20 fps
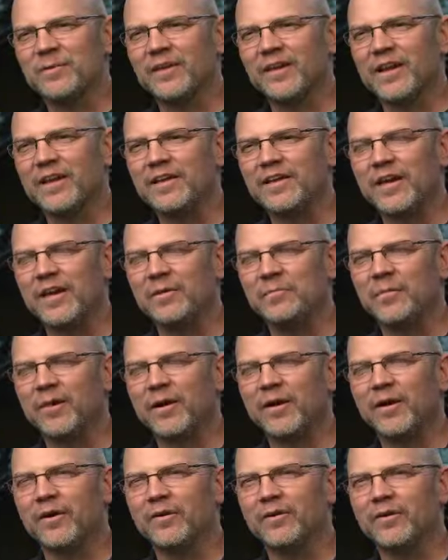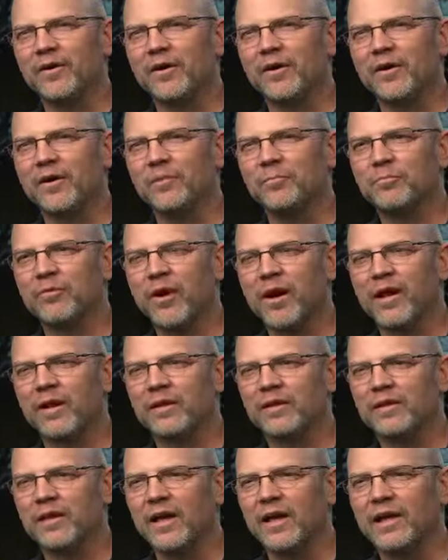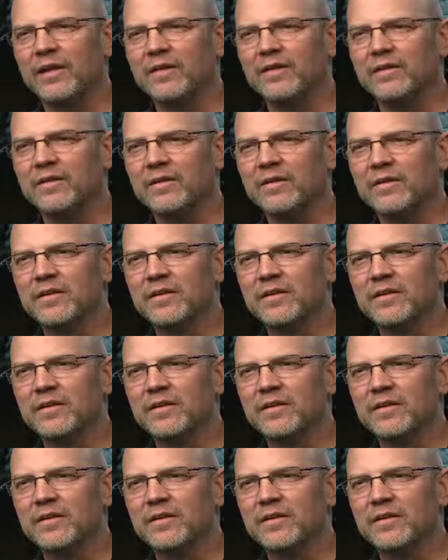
Cadet Yanmar uh, product line